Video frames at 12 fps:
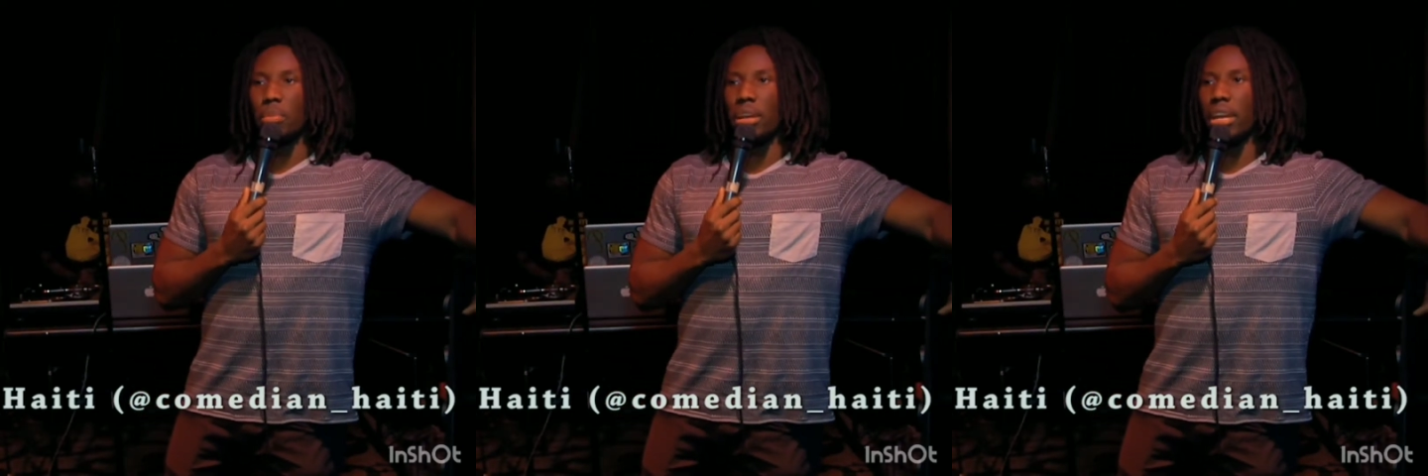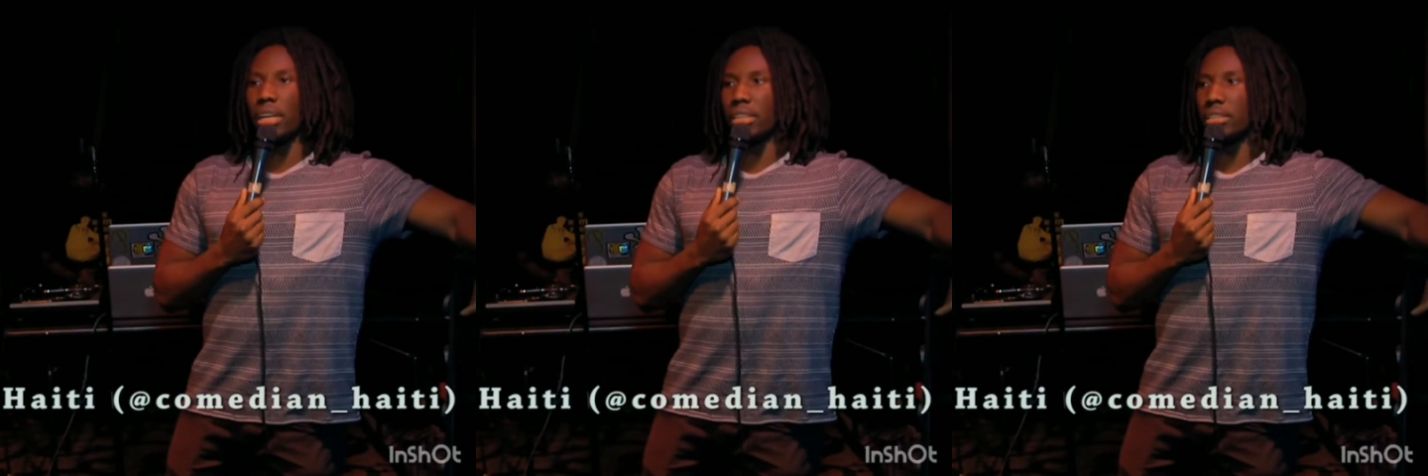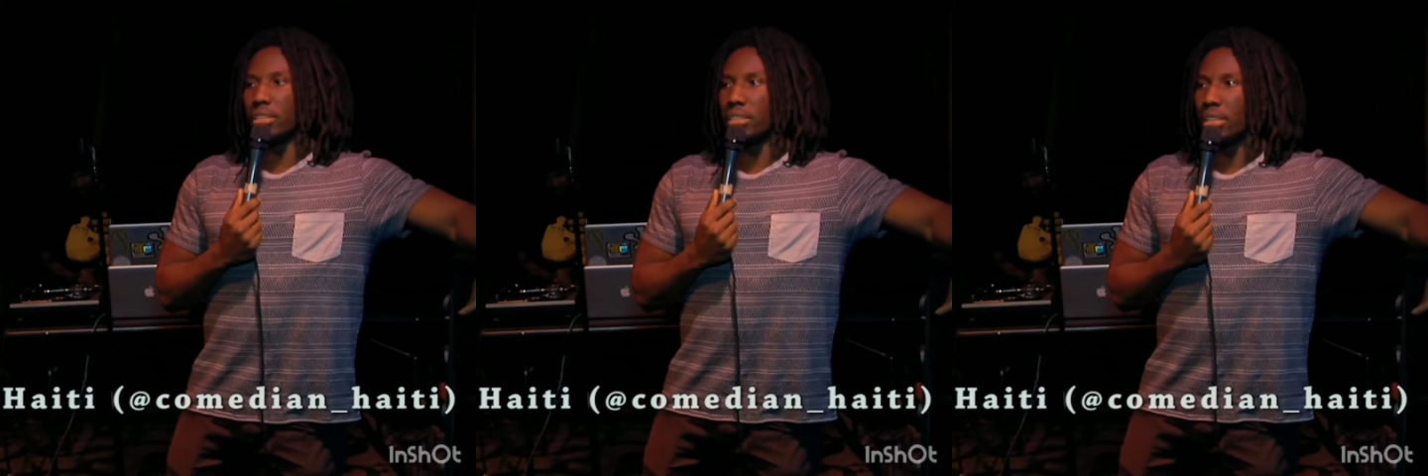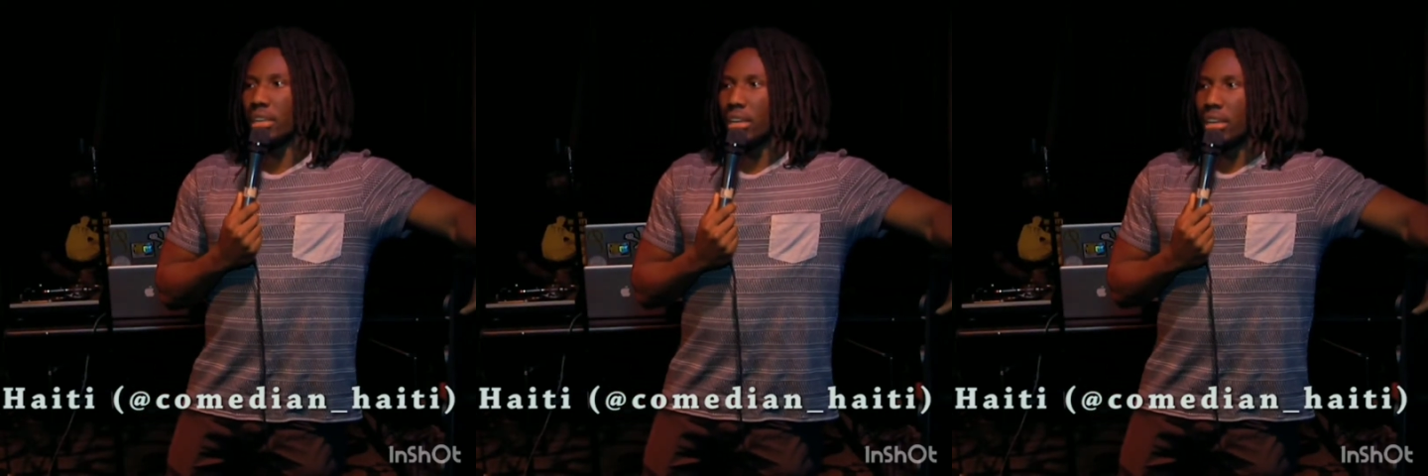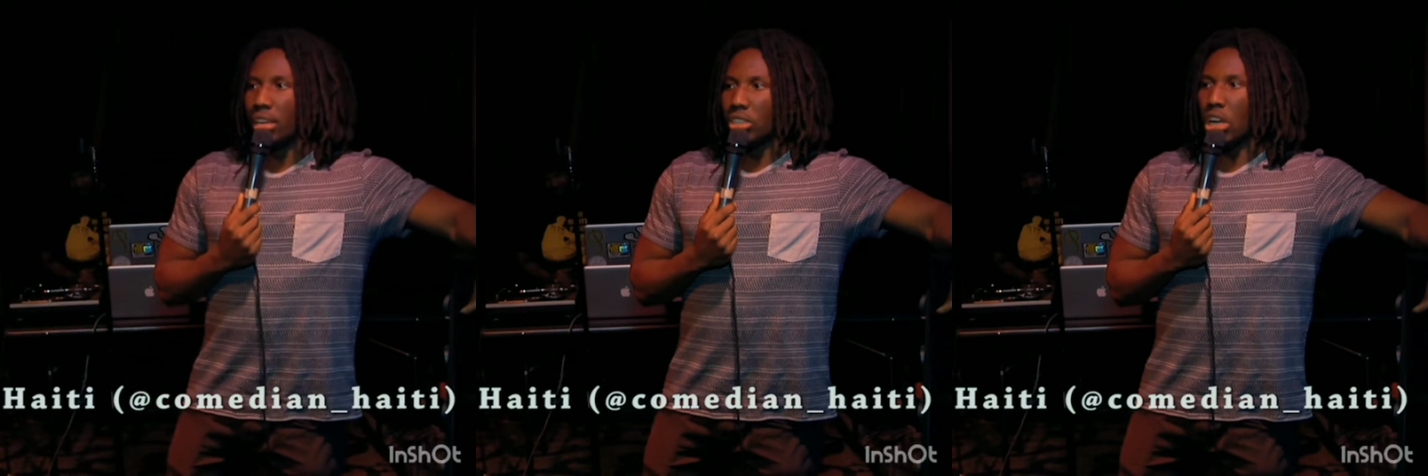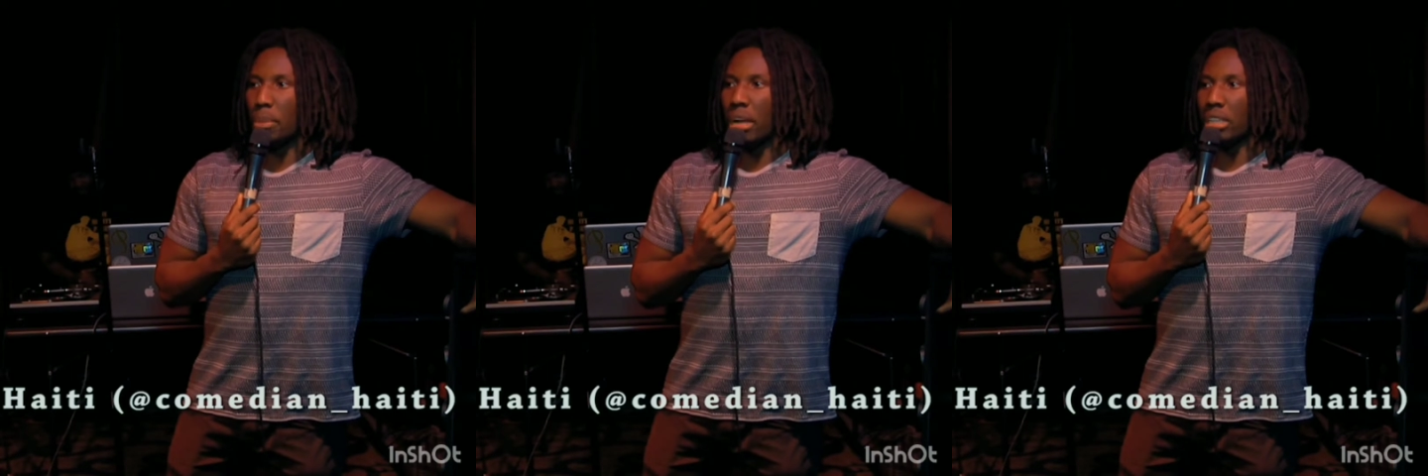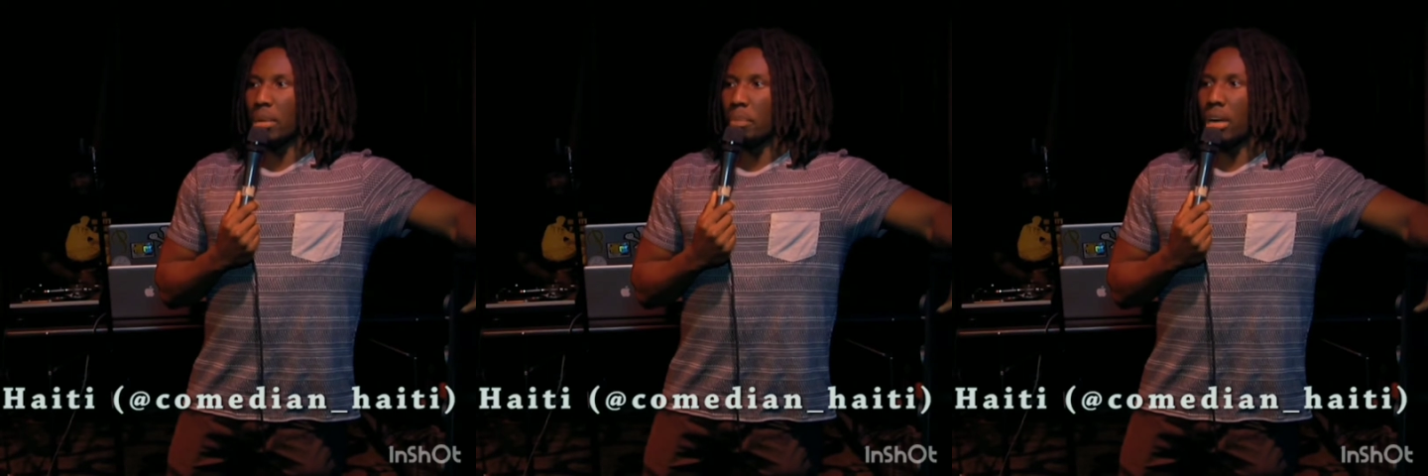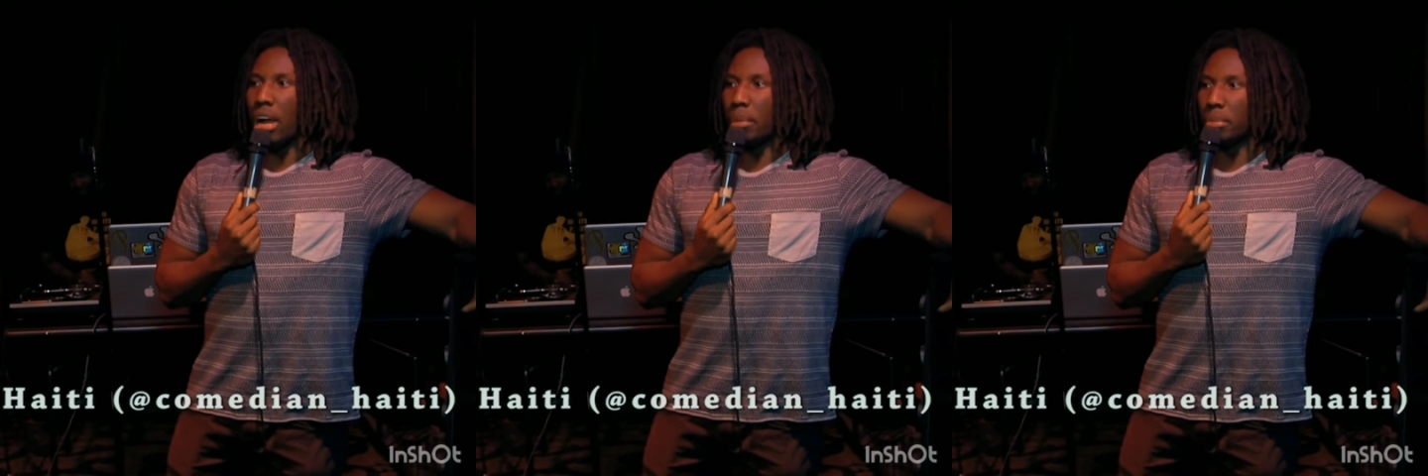Americans talk about their
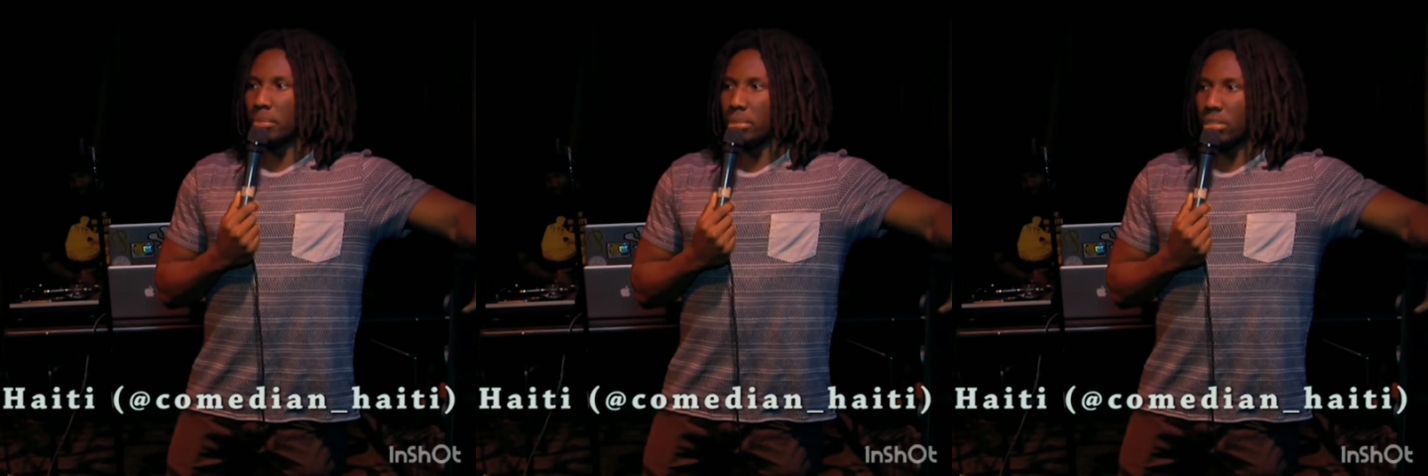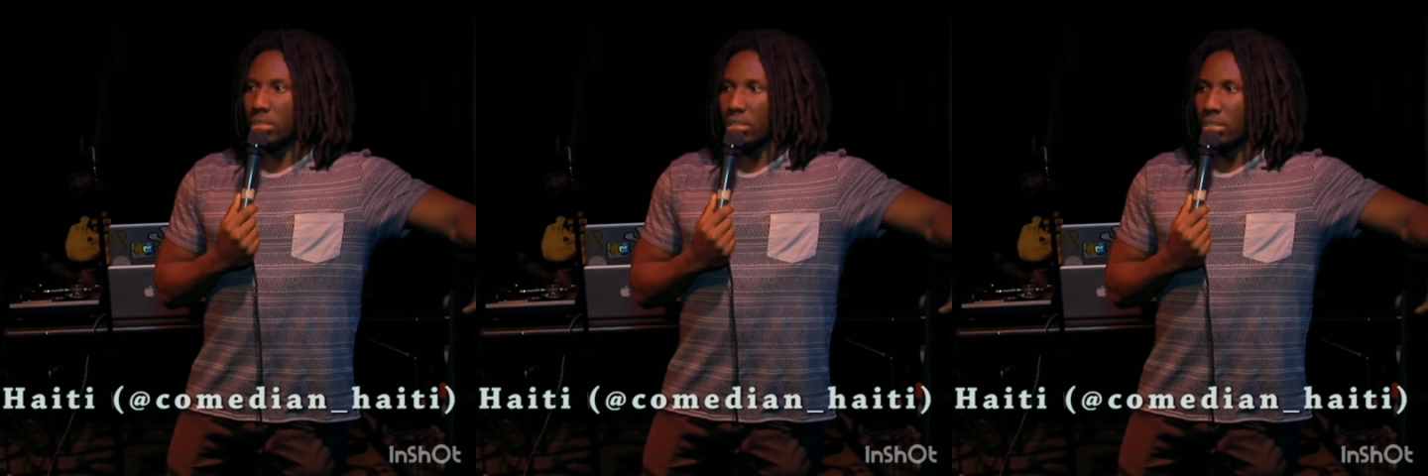problems.